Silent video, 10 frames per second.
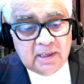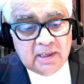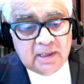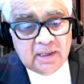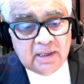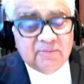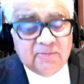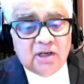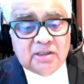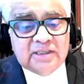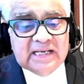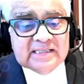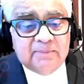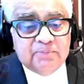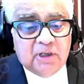And I give, my lord, the
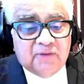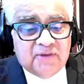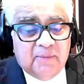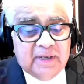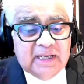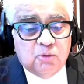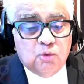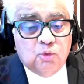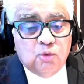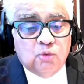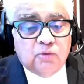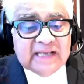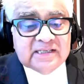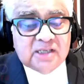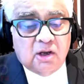example of somebody who
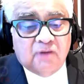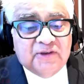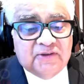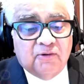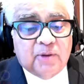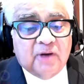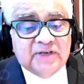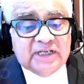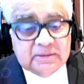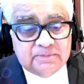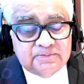takes an office of profit.